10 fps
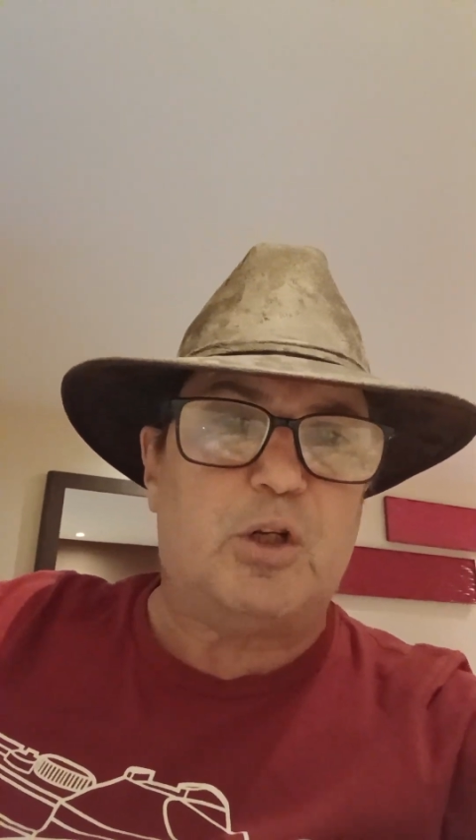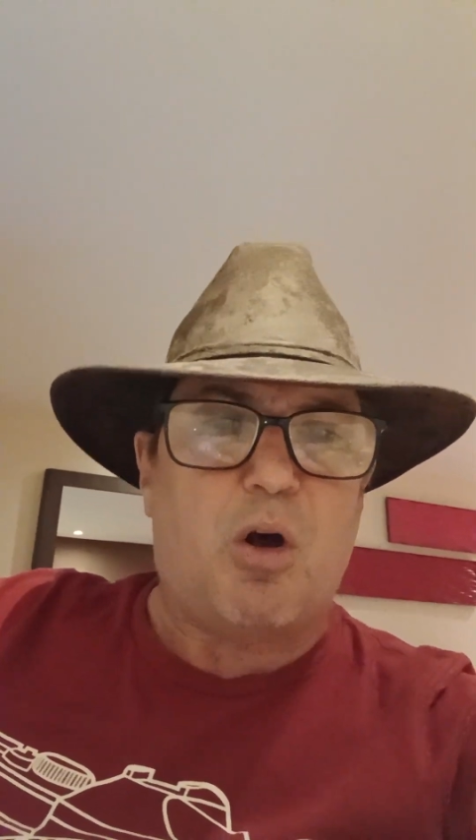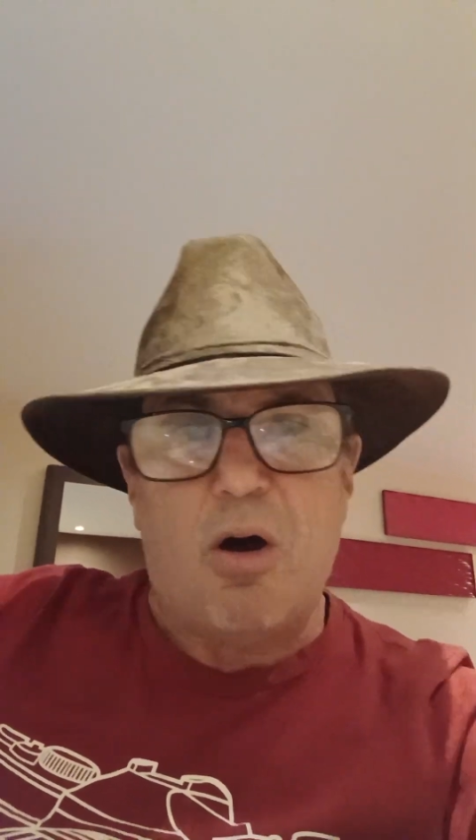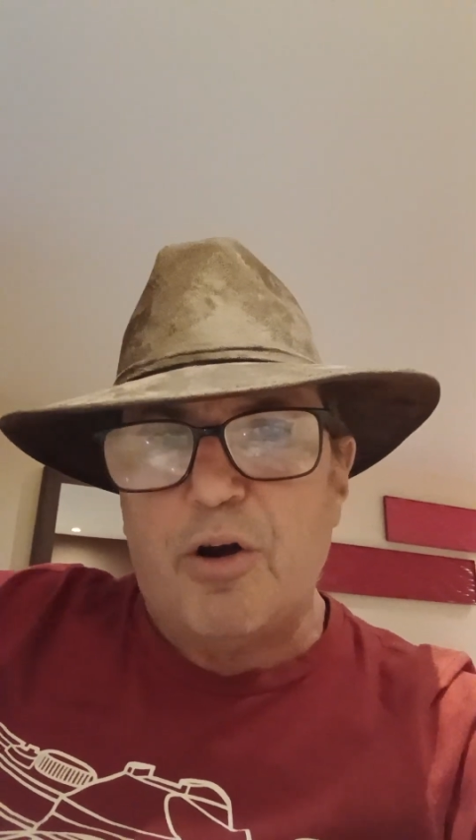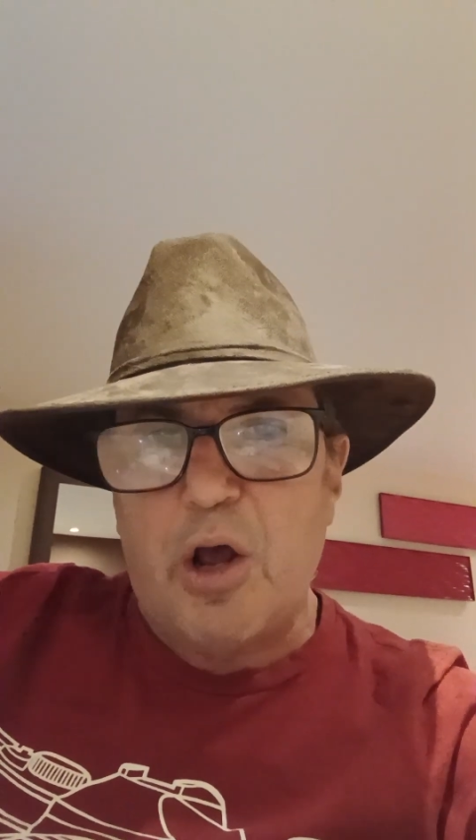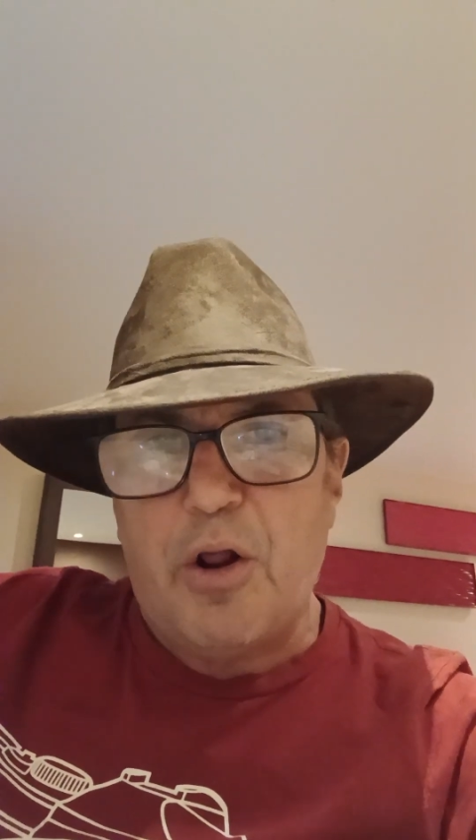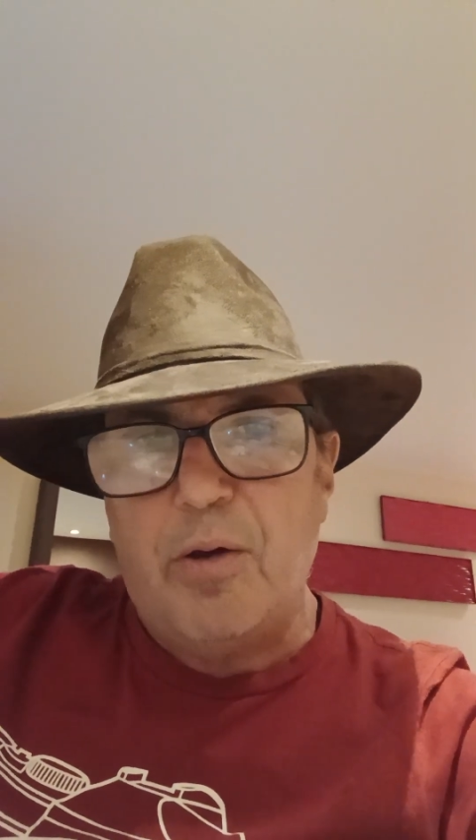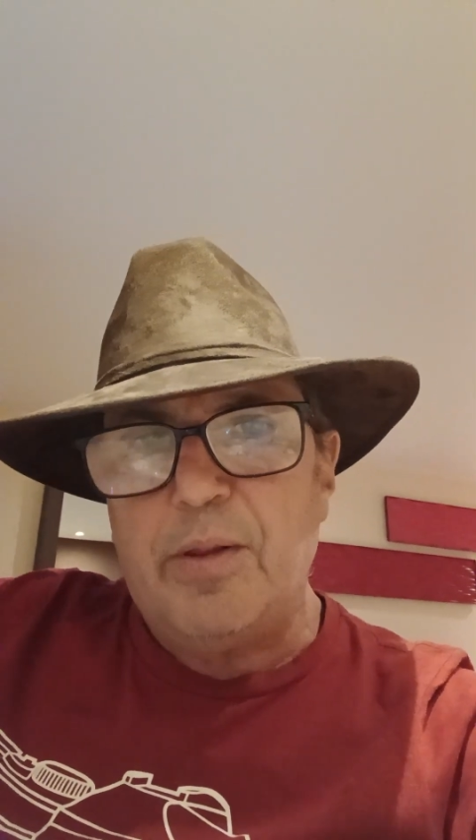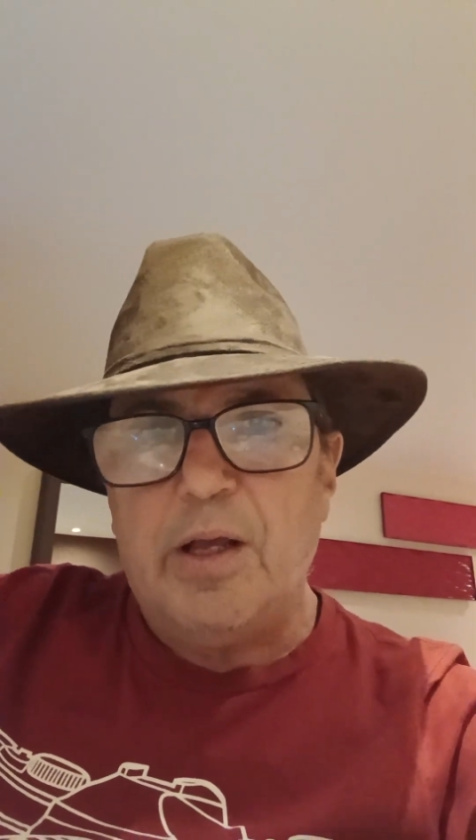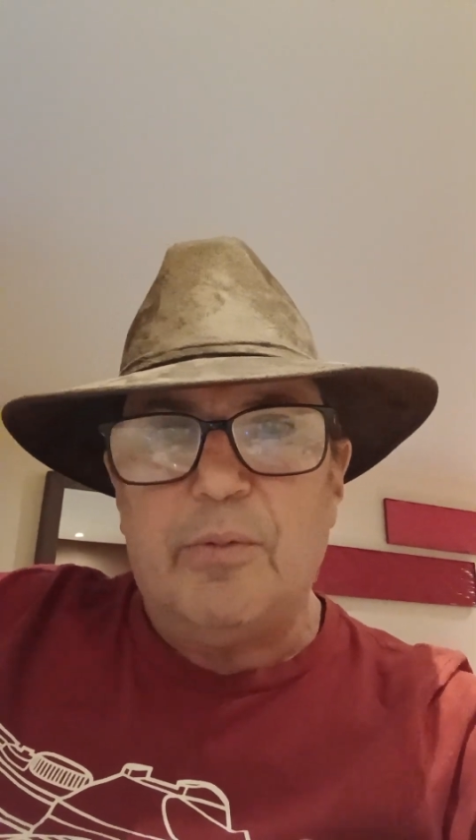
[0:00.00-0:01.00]
Oh
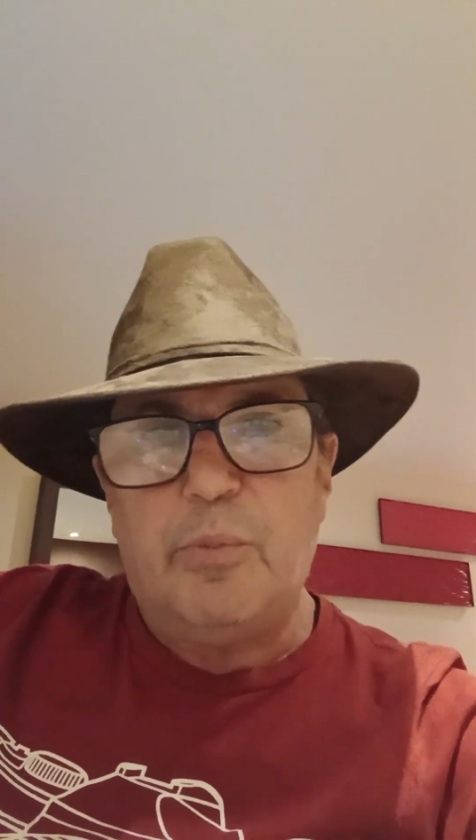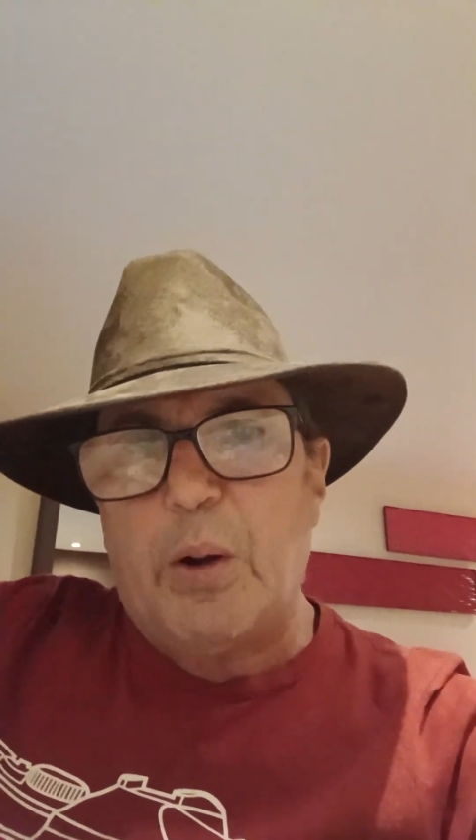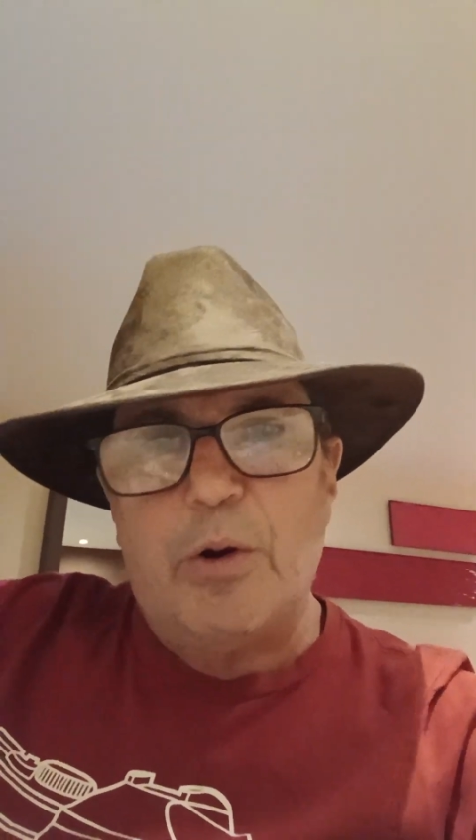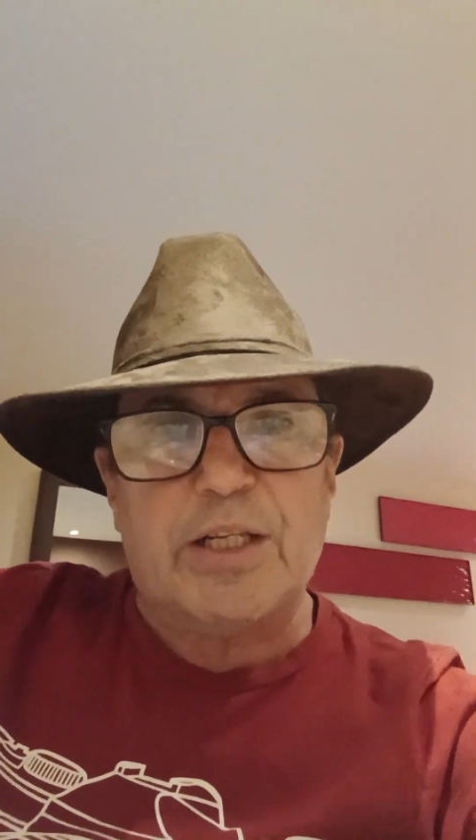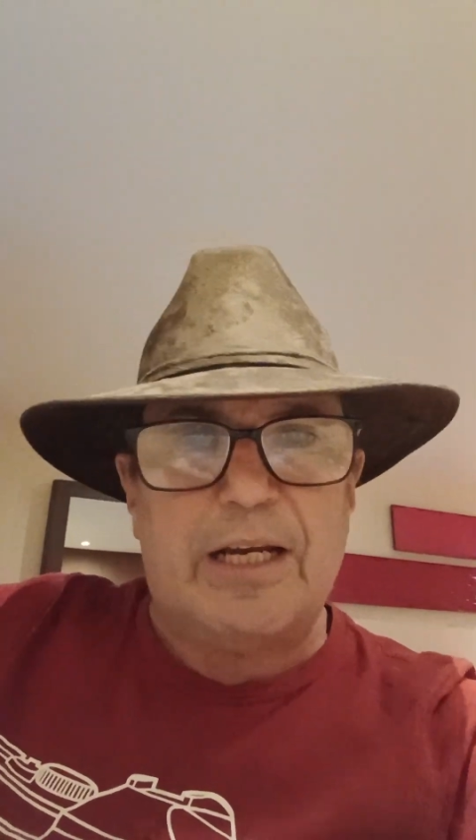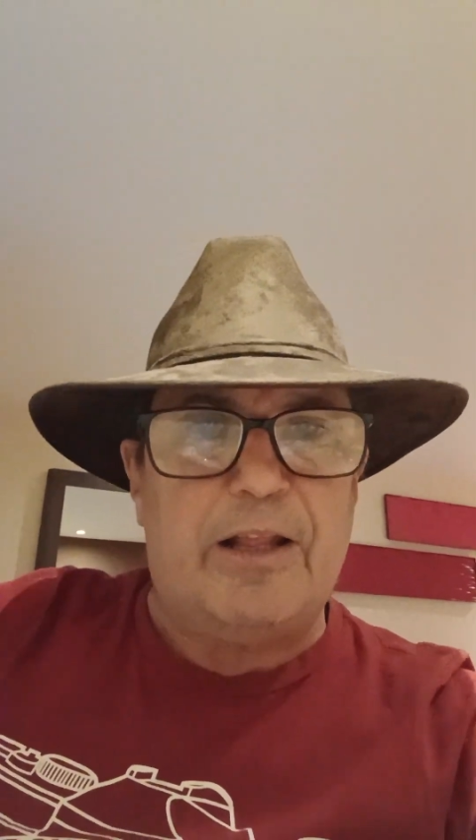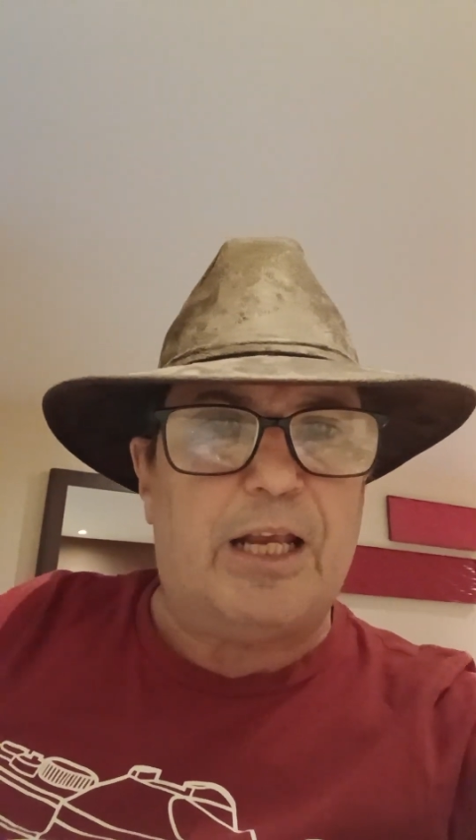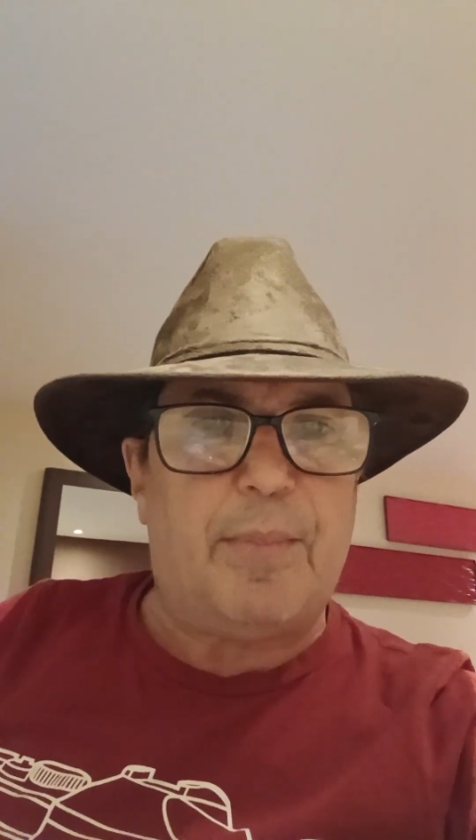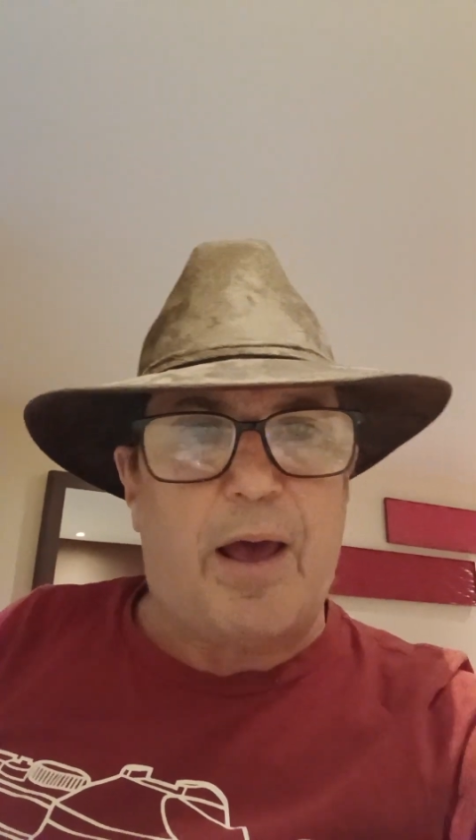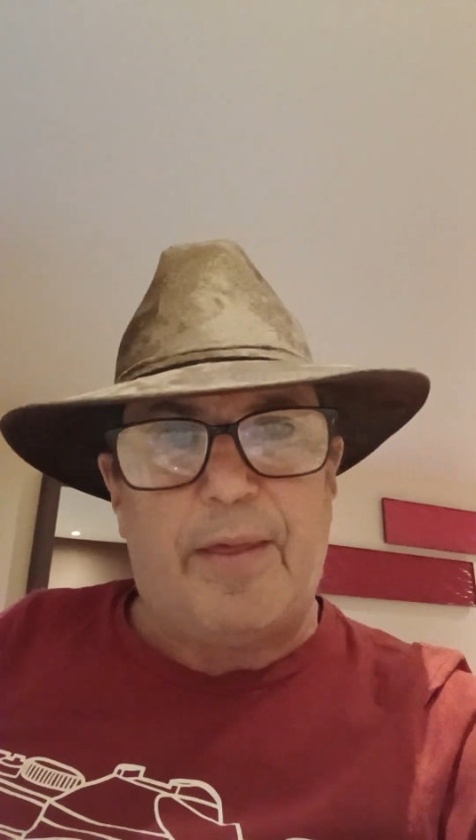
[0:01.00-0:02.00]
no, we won't say anything
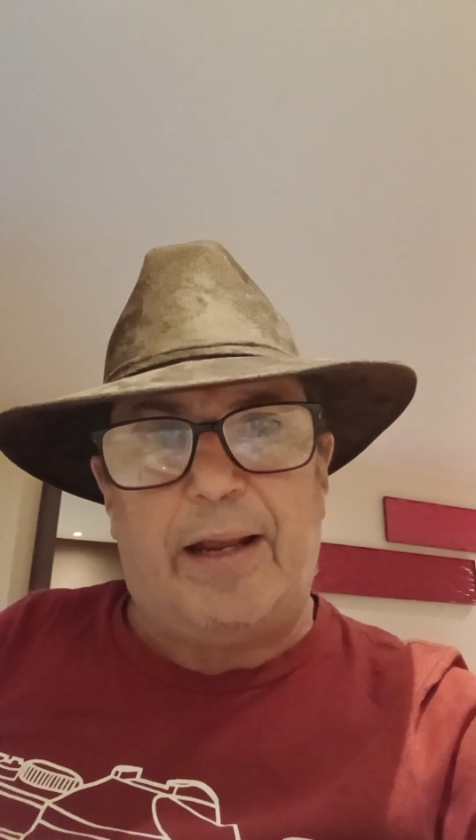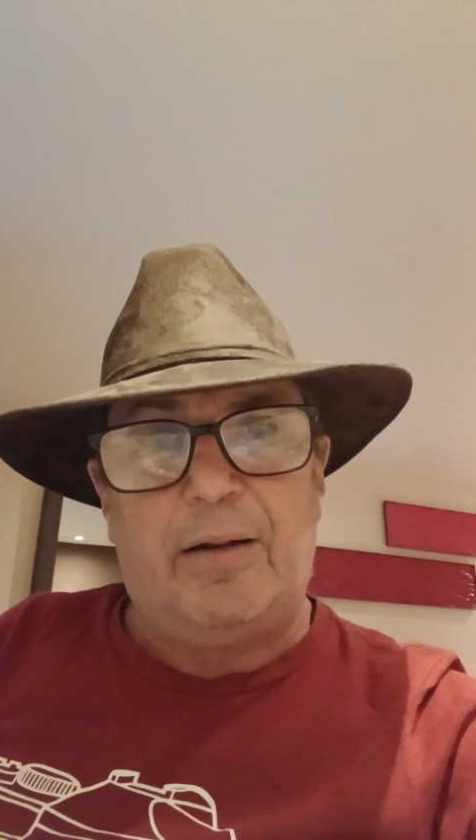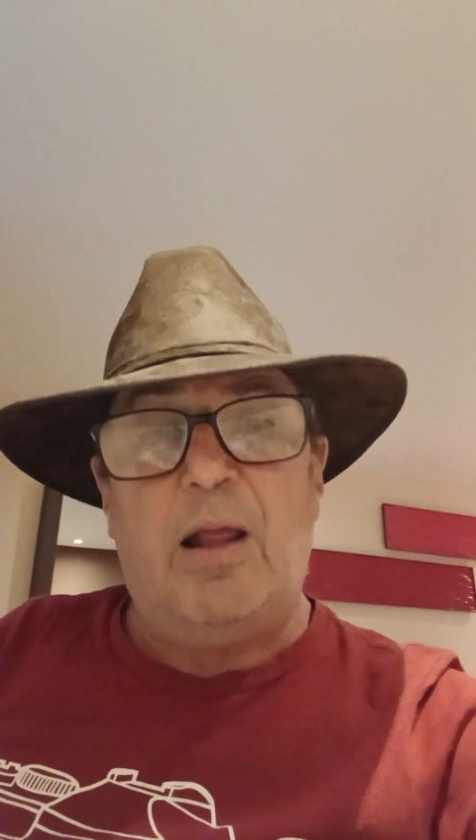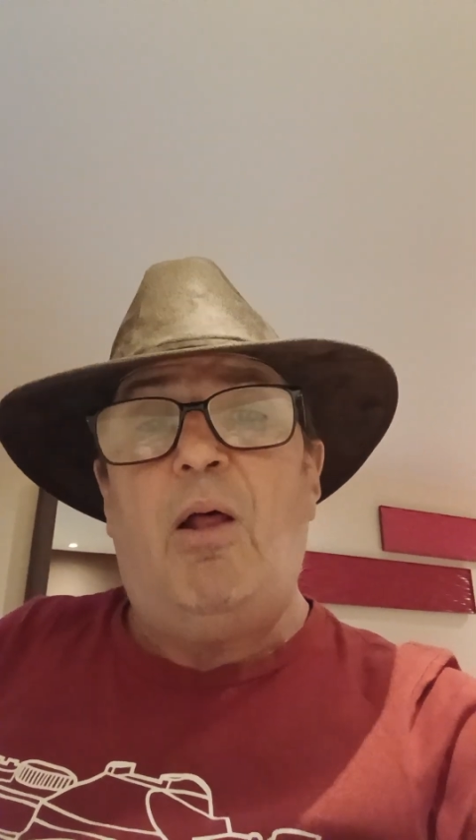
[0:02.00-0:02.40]
about that.